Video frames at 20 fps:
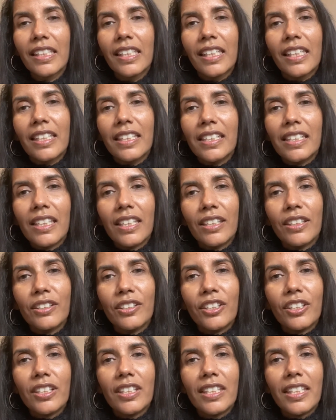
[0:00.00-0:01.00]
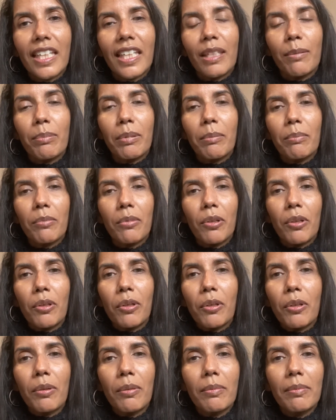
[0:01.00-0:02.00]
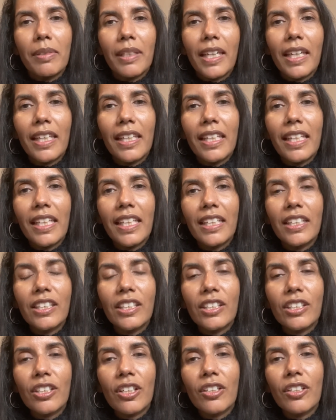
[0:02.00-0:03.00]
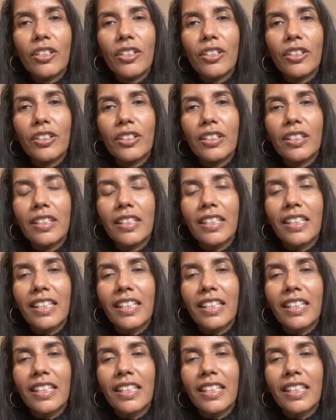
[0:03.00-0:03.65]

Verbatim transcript: So just keeping warm, getting the heaters on,